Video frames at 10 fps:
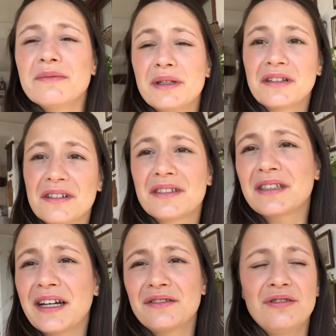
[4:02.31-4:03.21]
because
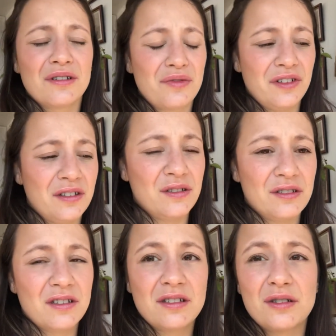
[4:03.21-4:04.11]
I do not feel
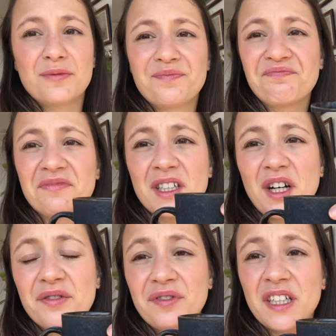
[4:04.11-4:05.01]
good. So
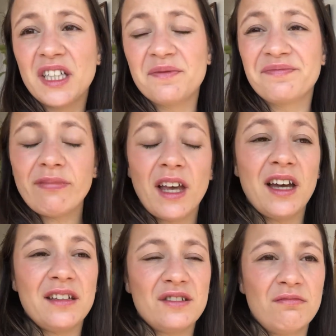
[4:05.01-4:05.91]
coffee
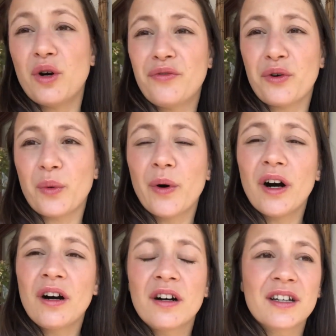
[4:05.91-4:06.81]
and go for a
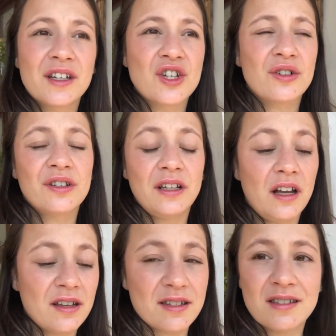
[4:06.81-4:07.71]
walk, enjoy the
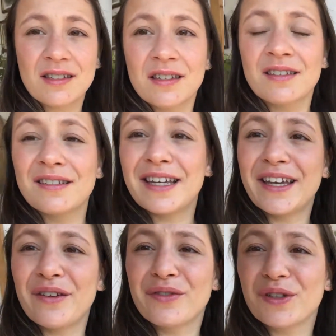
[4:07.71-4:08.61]
last
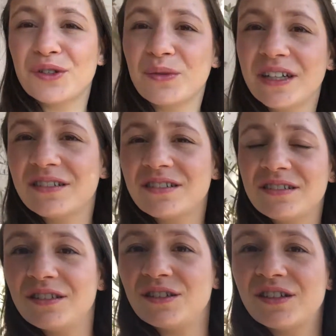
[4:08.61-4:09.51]
day of good weather.
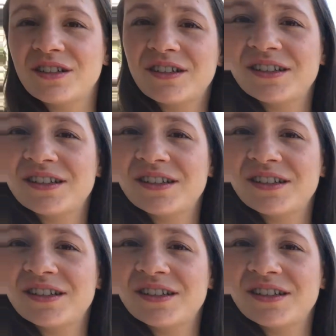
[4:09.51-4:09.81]
Look,